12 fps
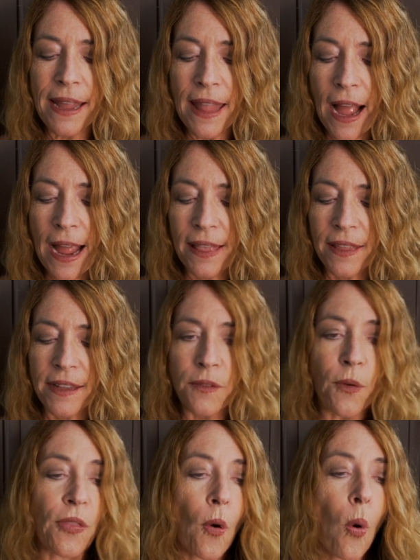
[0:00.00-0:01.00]
an
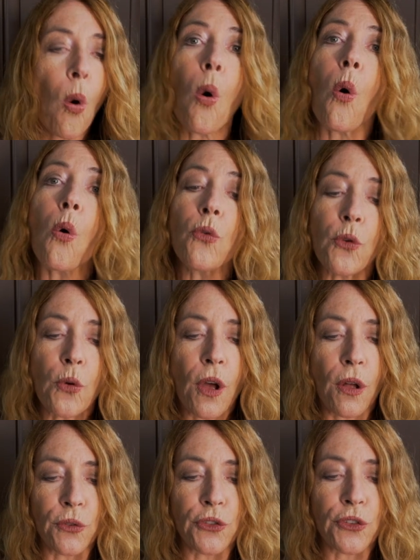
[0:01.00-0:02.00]
island with a whole new
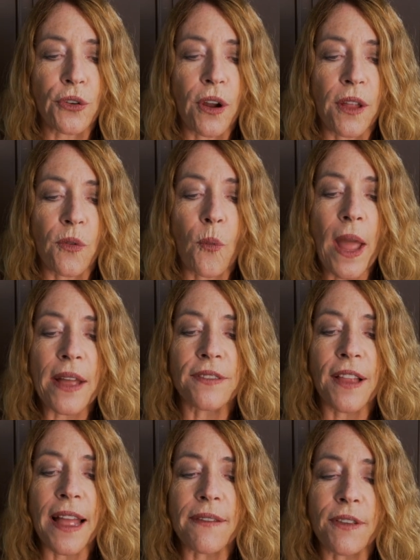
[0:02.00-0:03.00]
culture and way of
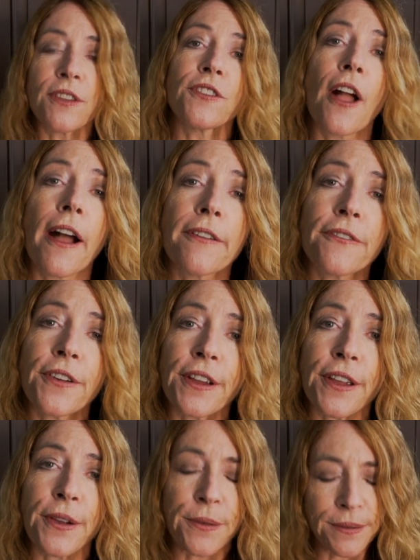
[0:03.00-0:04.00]
life is not for
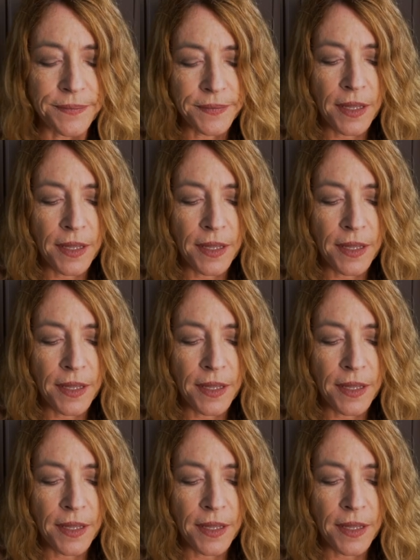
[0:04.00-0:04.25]
you.